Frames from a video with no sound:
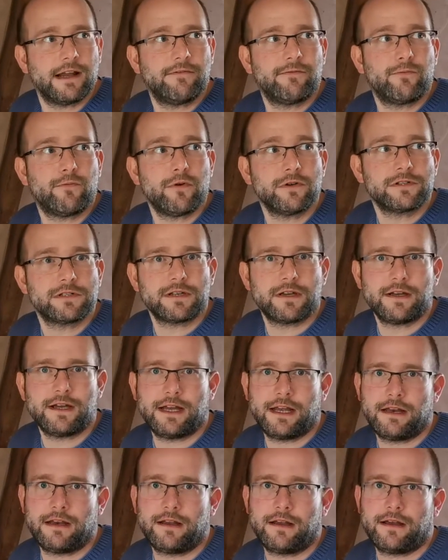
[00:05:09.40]
have water
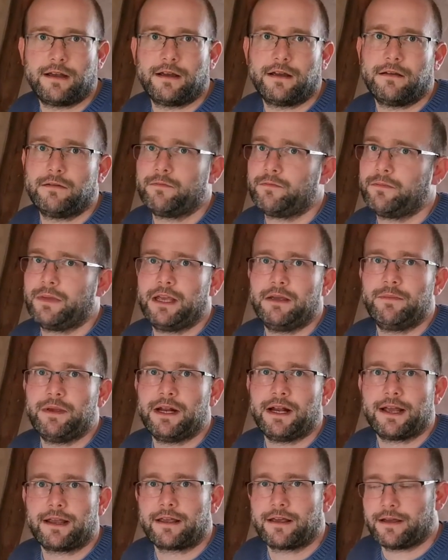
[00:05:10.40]
and maybe
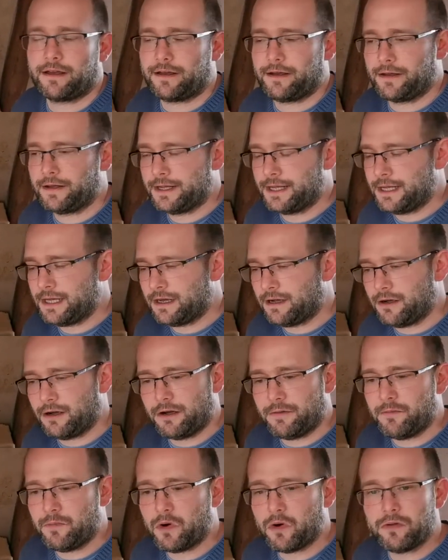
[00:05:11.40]
like a
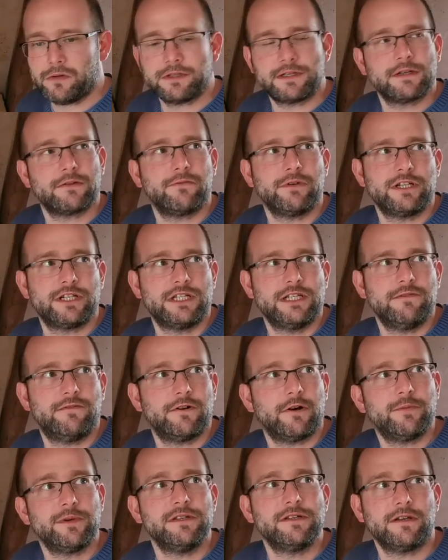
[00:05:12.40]
mold which
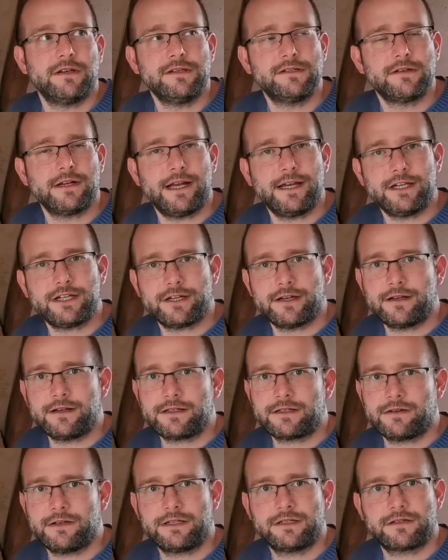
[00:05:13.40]
develop into insulation,
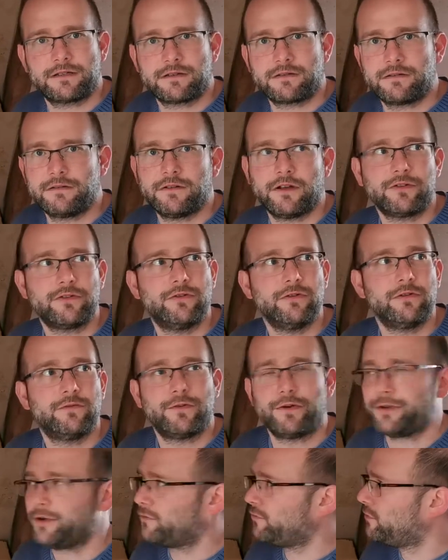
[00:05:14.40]
so it's not good
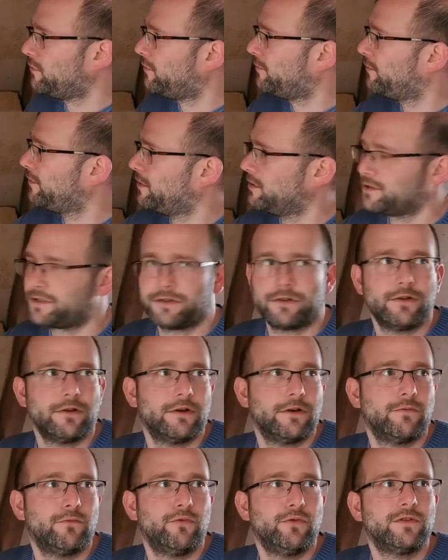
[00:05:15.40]
for your roof. Also
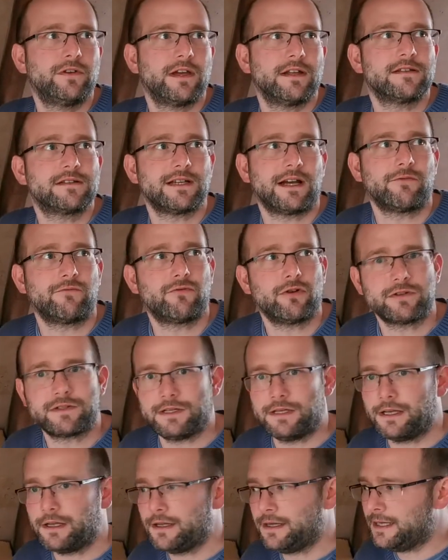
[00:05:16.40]
the wood can start
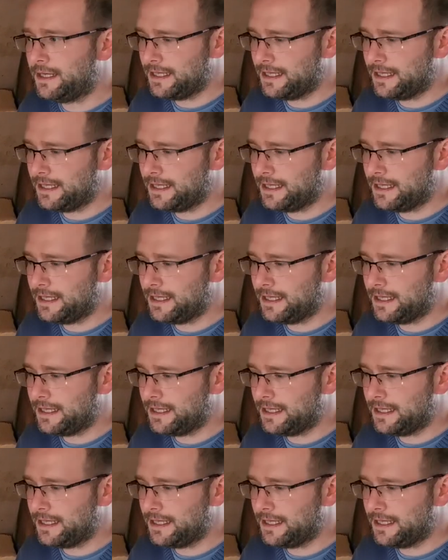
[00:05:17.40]
rotting.